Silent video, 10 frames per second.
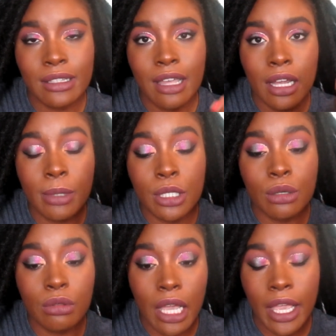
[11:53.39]
It's not going to be
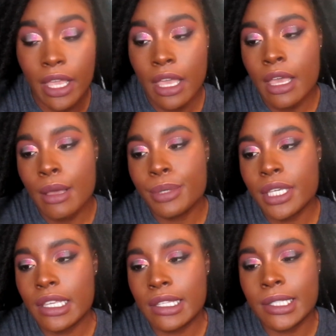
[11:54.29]
too light,
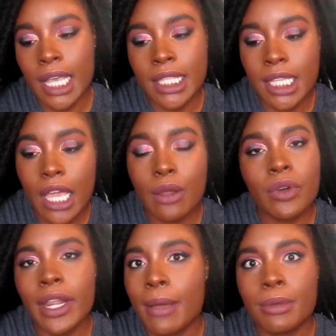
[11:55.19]
because that's kind of
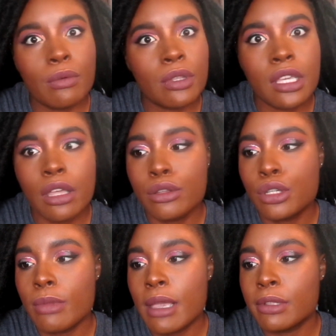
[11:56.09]
what happened with the other
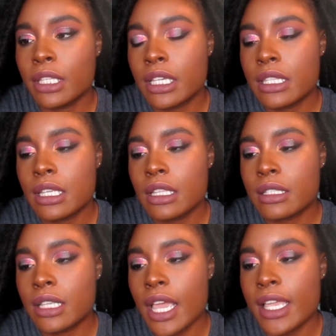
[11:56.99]
two Maybelline
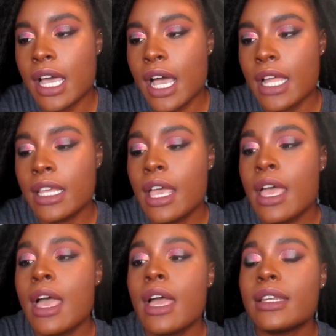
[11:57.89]
concealers that I got.
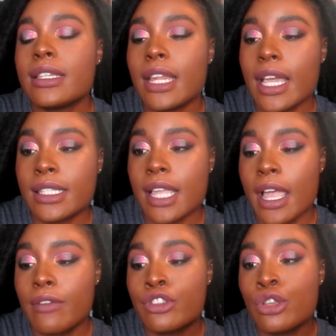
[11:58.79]
Next, I
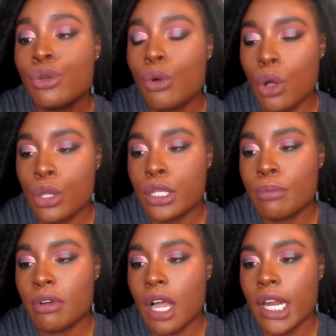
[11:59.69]
have two Ulta
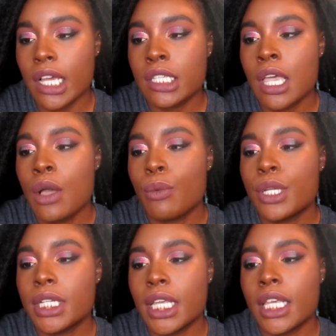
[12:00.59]
products,
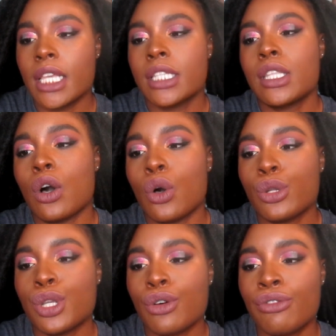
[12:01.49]
which is
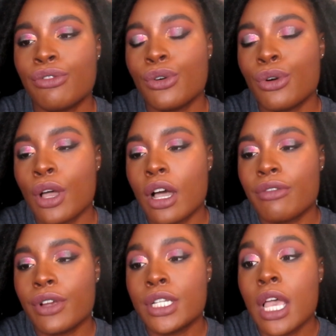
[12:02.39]
Ulta Full
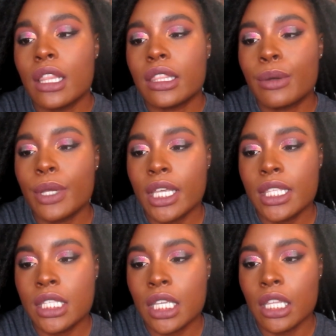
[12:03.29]
Coverage Liquid
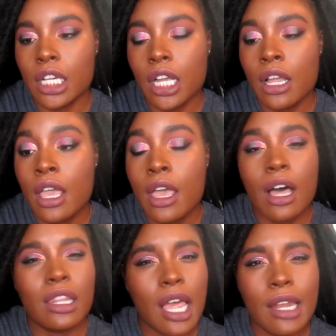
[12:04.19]
Concealer.
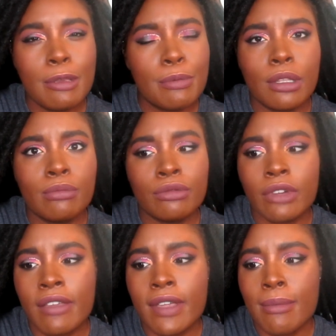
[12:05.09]
A lot of people have been
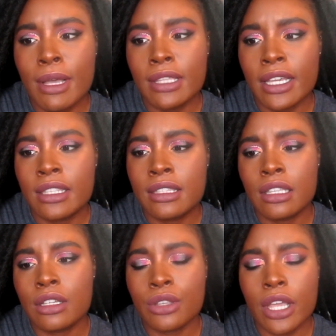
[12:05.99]
raving about that
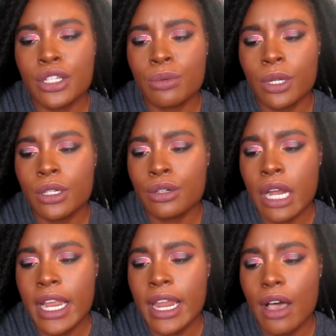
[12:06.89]
concealer, so I just wanted to
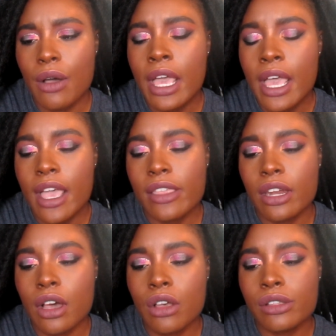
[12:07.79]
try it out. And
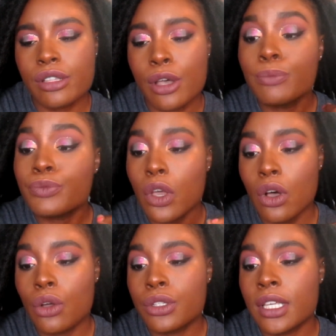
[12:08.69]
then also the
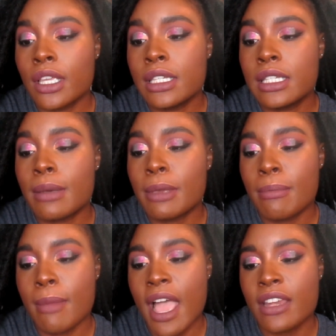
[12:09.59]
Ulta Demi
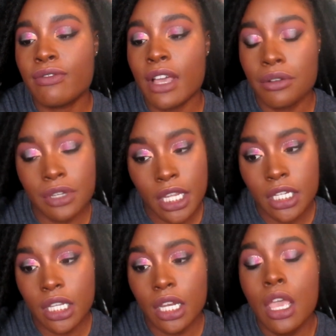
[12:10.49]
Matte
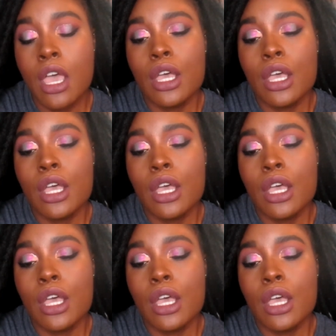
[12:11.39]
Foundation.